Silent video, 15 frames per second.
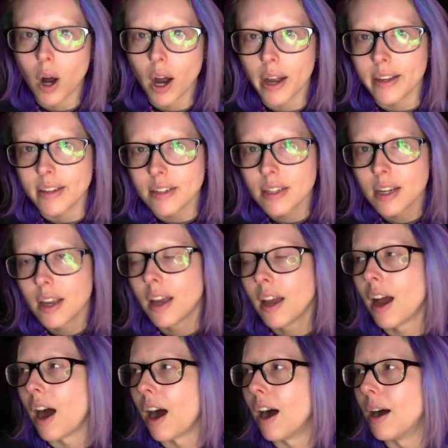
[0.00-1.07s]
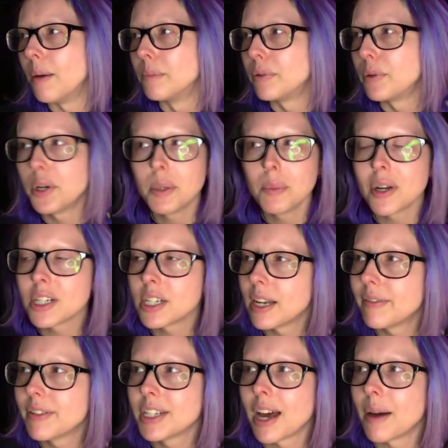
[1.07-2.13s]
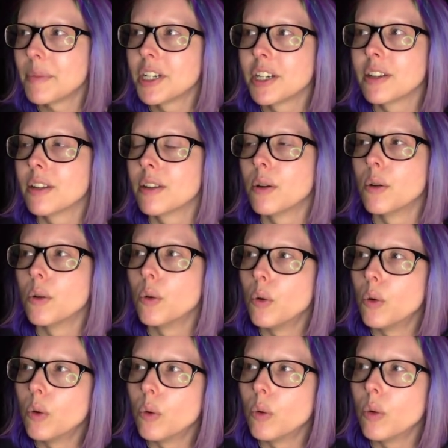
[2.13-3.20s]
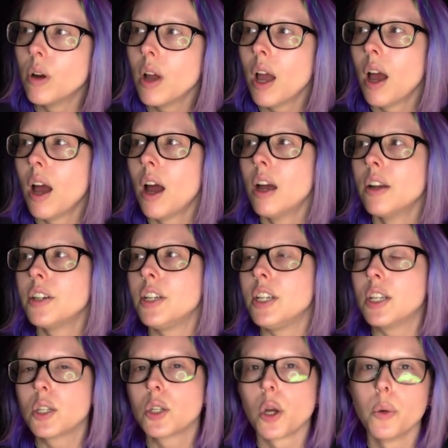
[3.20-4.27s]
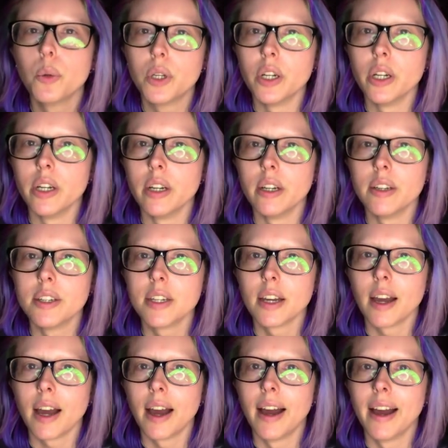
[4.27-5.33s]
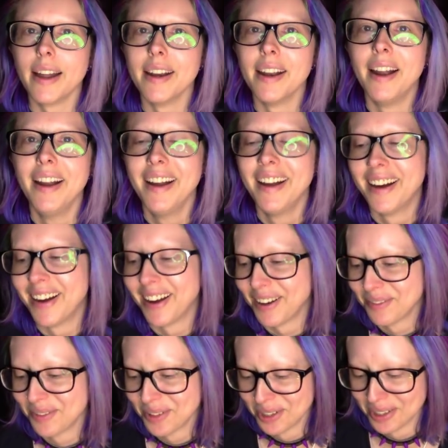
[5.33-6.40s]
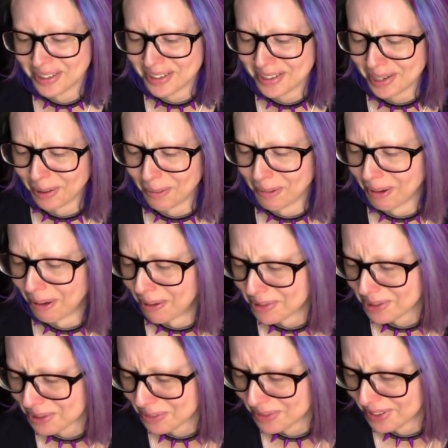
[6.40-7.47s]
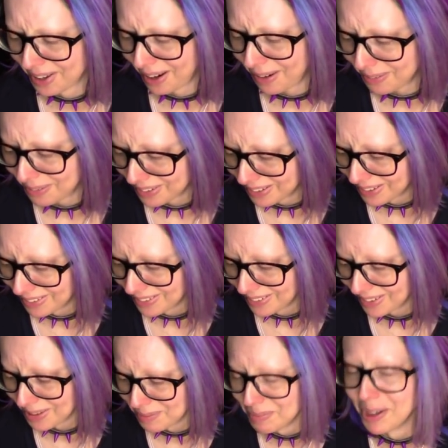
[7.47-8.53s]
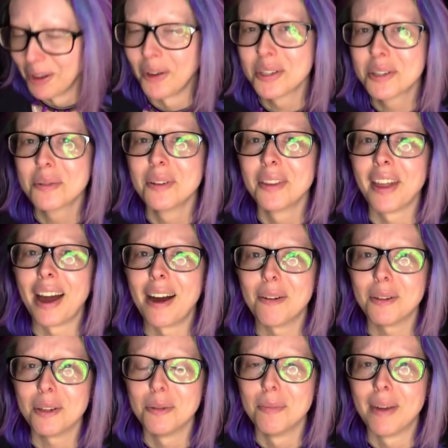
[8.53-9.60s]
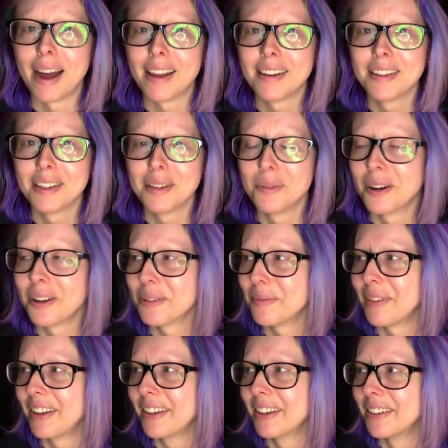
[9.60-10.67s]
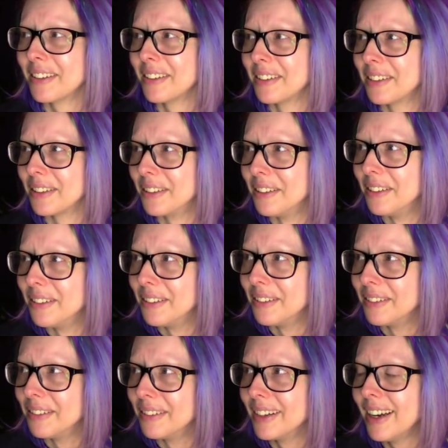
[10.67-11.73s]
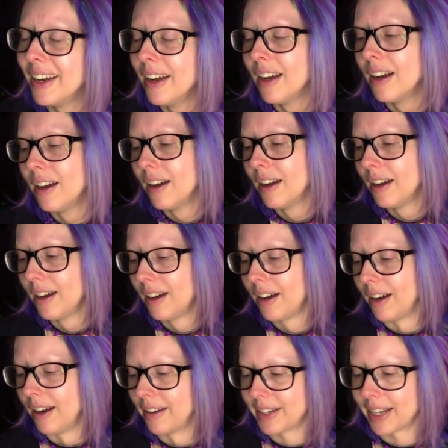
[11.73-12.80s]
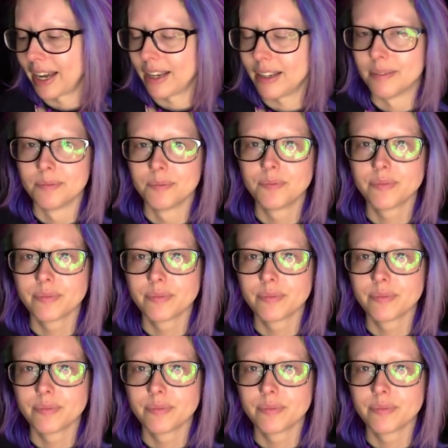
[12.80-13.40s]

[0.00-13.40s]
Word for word: white, pretty much never damages it at all. She's so good, and just so lost without her. Lost without you, Mandy. What am I gonna do? Okay,